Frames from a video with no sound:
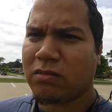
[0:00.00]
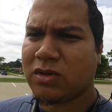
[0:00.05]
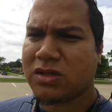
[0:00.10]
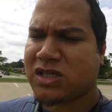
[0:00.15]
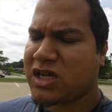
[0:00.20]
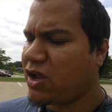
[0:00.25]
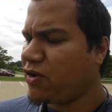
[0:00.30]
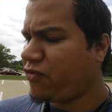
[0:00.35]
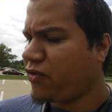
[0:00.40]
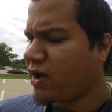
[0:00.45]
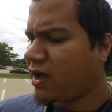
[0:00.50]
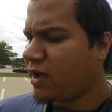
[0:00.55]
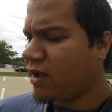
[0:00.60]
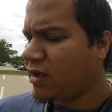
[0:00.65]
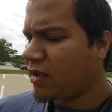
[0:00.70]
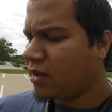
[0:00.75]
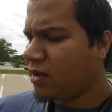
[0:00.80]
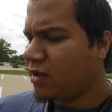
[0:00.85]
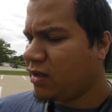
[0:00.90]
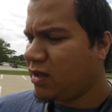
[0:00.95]
We'll see if uh,
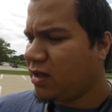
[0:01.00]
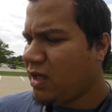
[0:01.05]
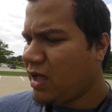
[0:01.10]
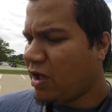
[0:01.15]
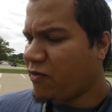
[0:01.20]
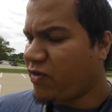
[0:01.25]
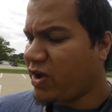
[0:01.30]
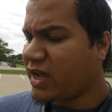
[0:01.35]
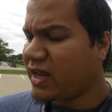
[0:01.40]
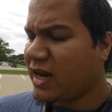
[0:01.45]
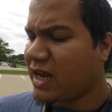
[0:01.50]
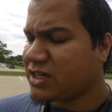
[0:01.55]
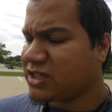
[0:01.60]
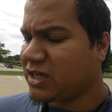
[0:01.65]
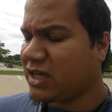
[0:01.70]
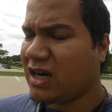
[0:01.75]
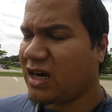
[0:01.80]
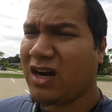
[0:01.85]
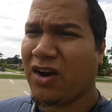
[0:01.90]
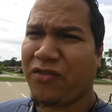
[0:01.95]
if I can actually
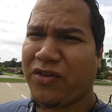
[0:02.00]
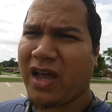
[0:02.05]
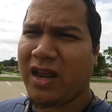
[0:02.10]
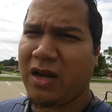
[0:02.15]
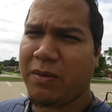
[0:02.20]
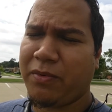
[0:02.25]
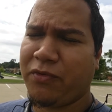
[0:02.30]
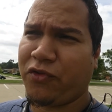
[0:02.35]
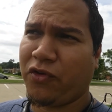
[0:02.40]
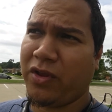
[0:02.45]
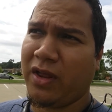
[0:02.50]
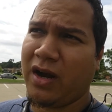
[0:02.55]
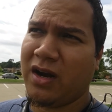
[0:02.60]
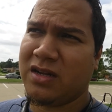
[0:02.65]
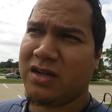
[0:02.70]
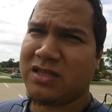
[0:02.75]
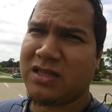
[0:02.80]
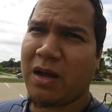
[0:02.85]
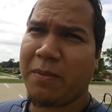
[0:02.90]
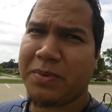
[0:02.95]
get enough candy before the end of
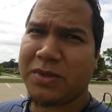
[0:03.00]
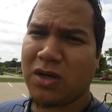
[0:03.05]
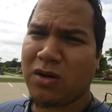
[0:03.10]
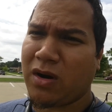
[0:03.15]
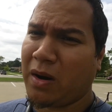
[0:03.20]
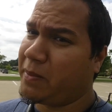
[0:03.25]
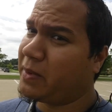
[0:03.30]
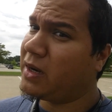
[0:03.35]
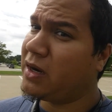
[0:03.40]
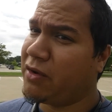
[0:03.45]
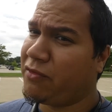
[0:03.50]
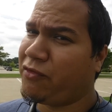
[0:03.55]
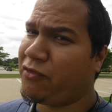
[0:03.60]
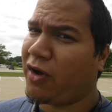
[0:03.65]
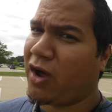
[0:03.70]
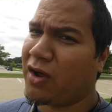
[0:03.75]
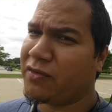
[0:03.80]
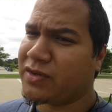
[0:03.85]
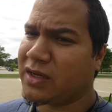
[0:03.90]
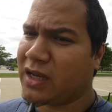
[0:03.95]
this episode. I'm gonna
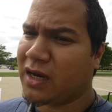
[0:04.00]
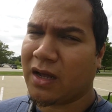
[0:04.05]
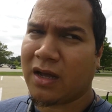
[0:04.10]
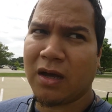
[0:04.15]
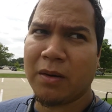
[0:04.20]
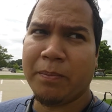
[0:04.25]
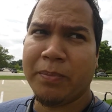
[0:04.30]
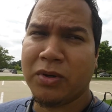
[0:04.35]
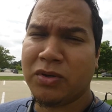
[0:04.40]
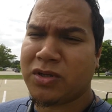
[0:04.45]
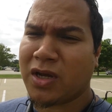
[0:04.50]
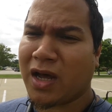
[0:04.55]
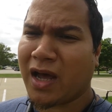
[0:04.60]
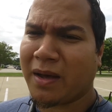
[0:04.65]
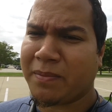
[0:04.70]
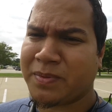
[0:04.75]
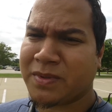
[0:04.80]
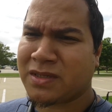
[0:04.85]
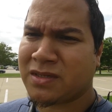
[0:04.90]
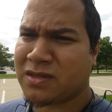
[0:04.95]
evolve to get a
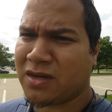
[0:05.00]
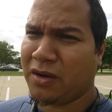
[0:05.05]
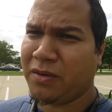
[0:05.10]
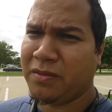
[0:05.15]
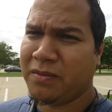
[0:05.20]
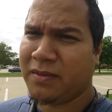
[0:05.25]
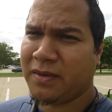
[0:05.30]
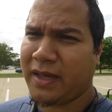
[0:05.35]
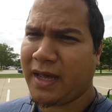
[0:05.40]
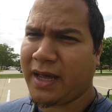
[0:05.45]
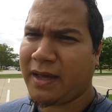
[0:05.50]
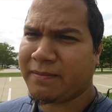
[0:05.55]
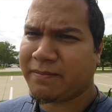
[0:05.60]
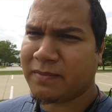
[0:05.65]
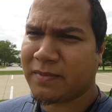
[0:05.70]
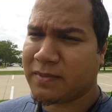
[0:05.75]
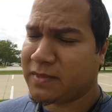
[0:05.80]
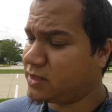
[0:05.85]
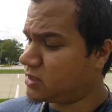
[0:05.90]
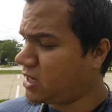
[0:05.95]
Kabutops. So yeah,
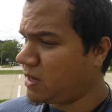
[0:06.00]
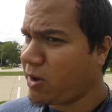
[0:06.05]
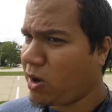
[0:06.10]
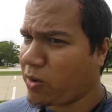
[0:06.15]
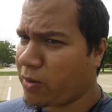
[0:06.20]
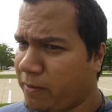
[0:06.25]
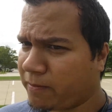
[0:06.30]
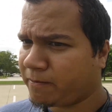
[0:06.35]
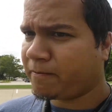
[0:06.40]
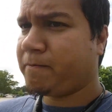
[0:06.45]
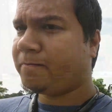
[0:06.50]
let's keep going.